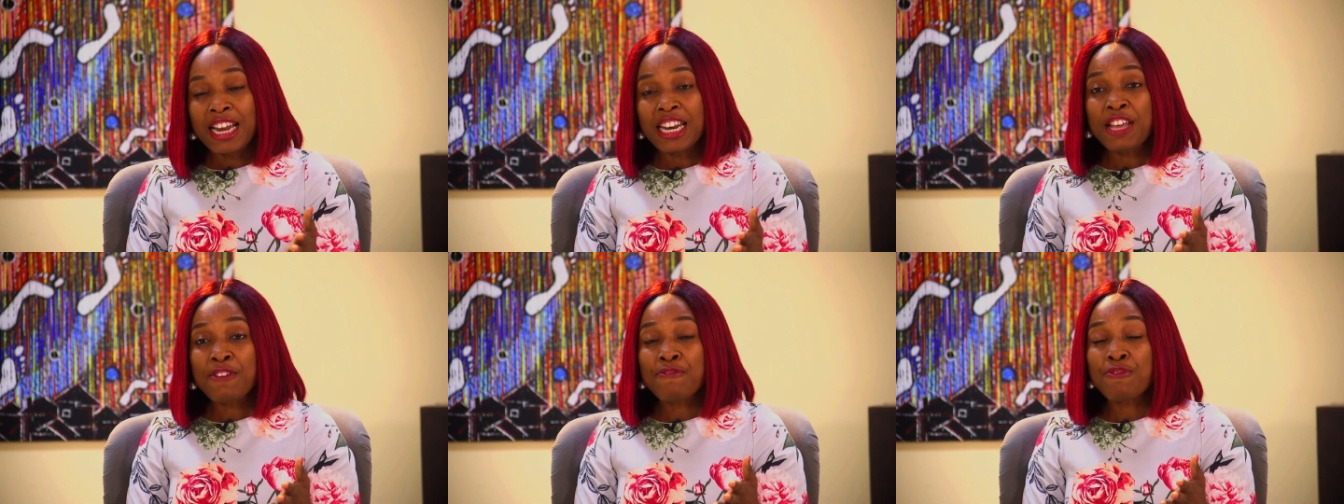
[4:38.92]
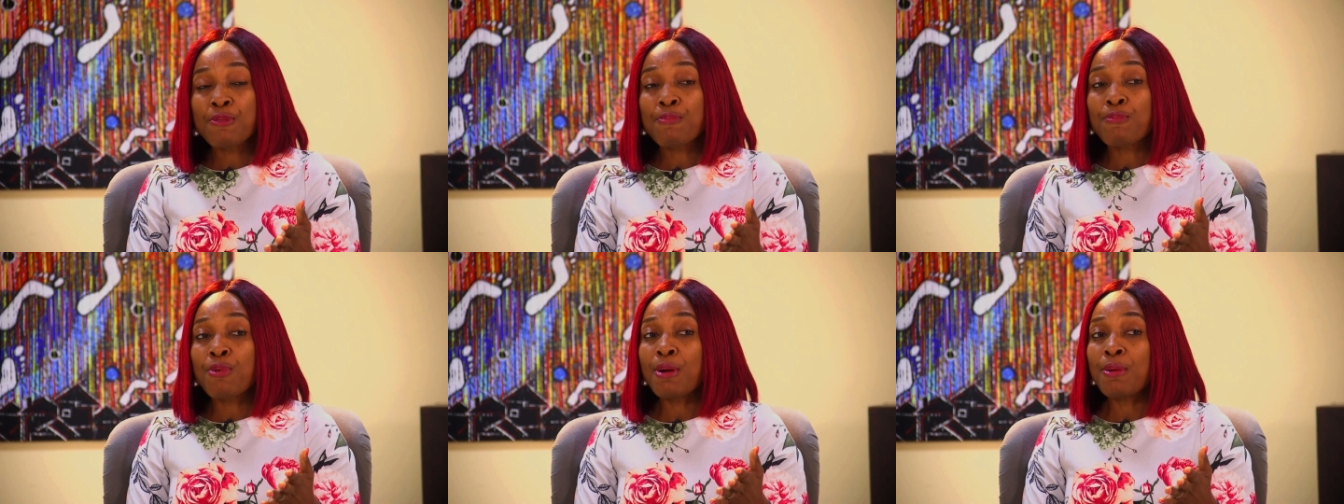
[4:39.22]
And
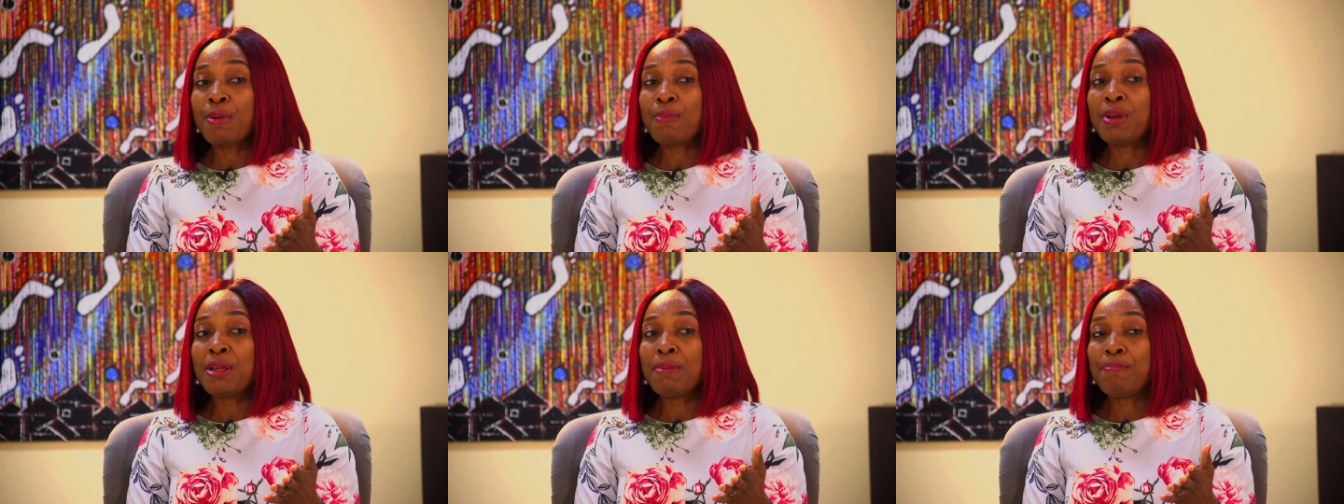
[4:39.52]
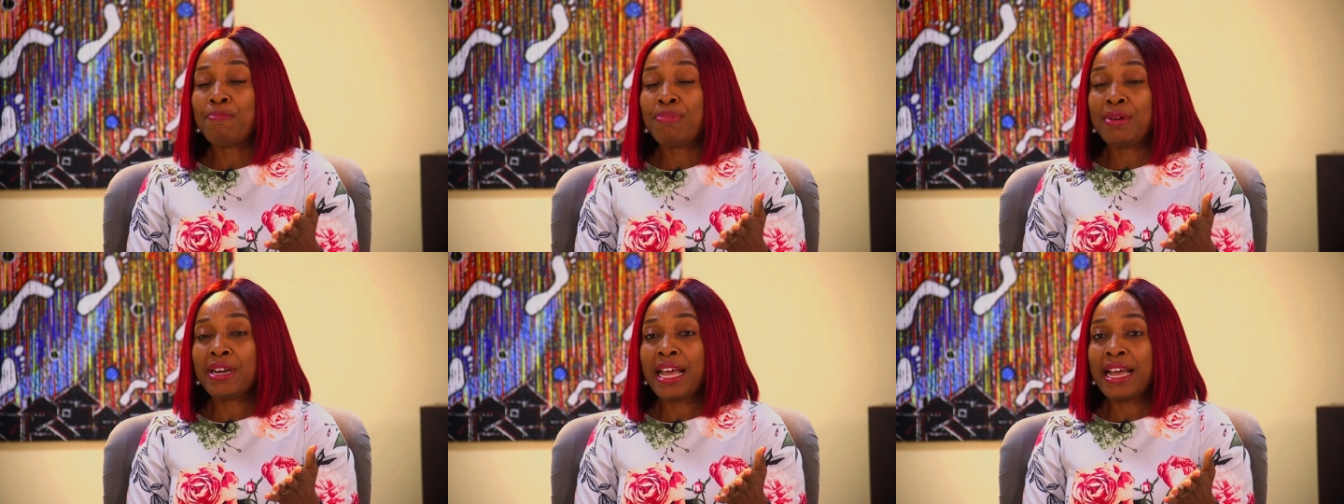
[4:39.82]
if you
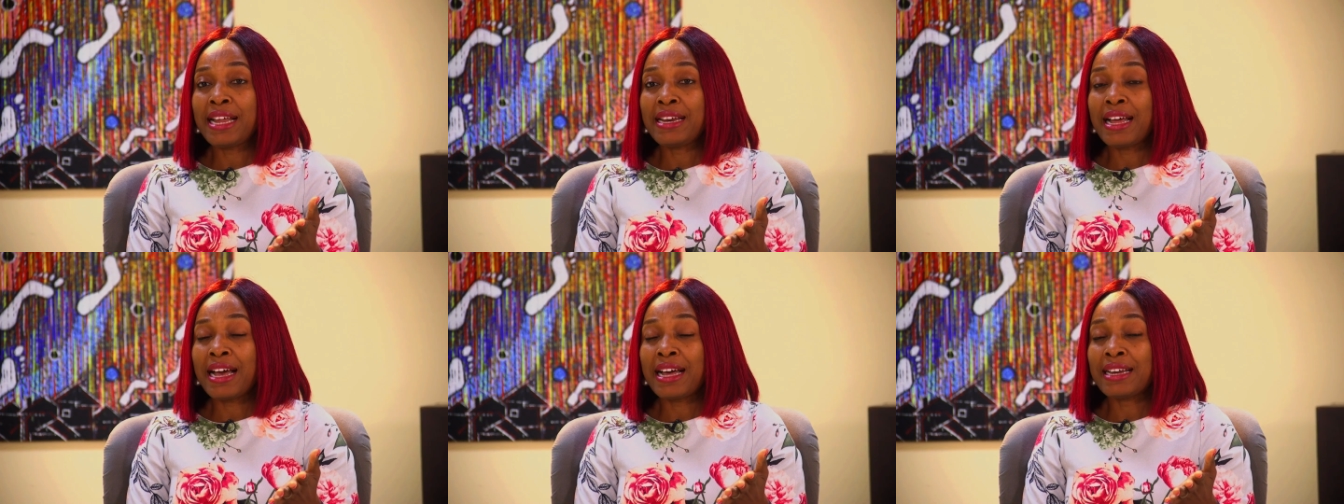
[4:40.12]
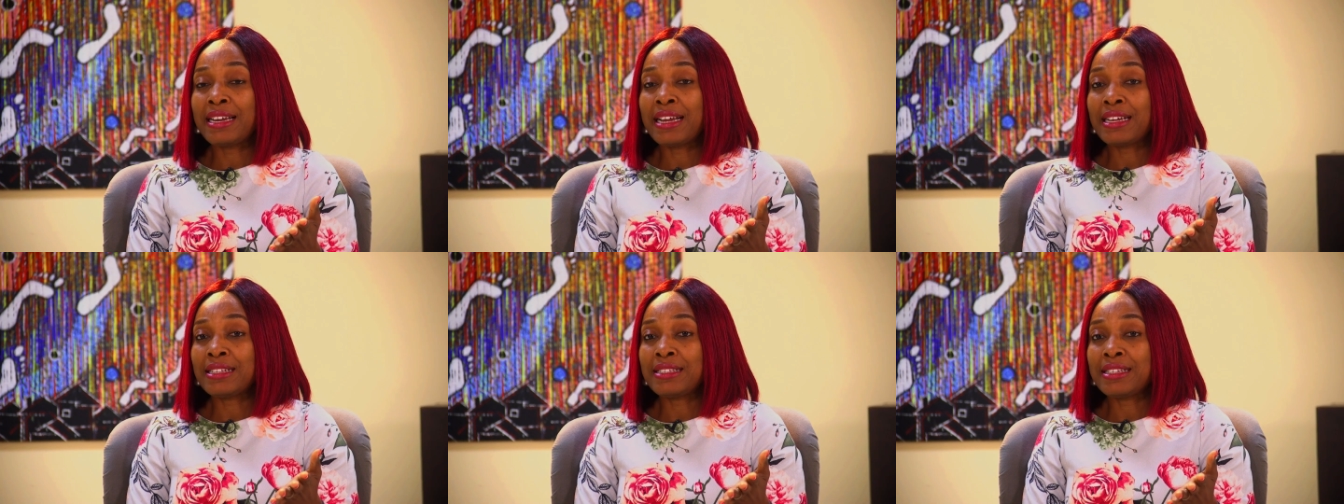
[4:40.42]
probably bled
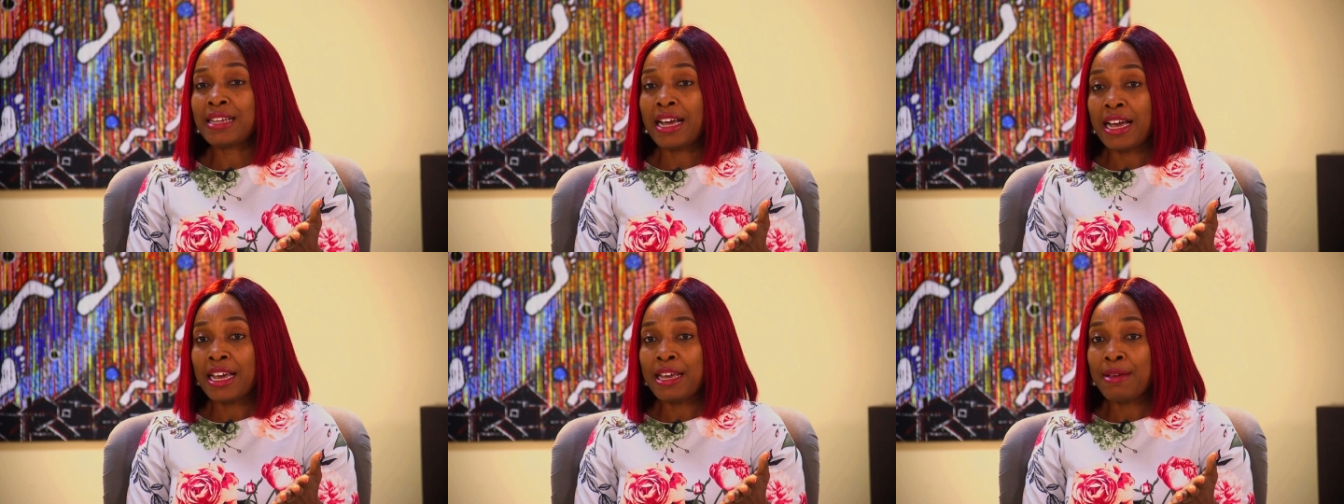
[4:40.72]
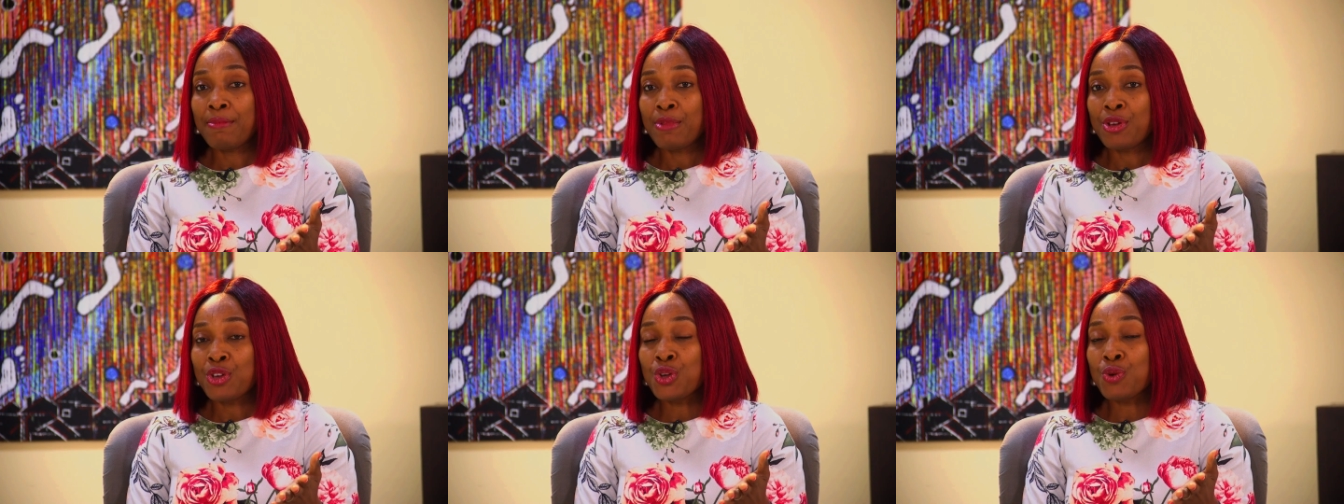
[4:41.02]
at that
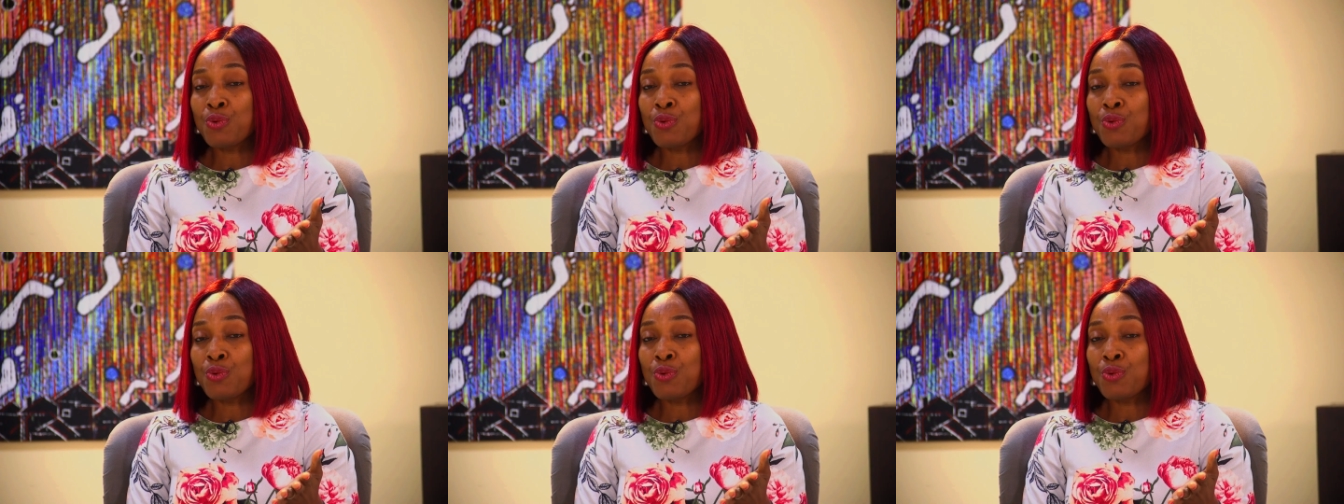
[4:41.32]
time,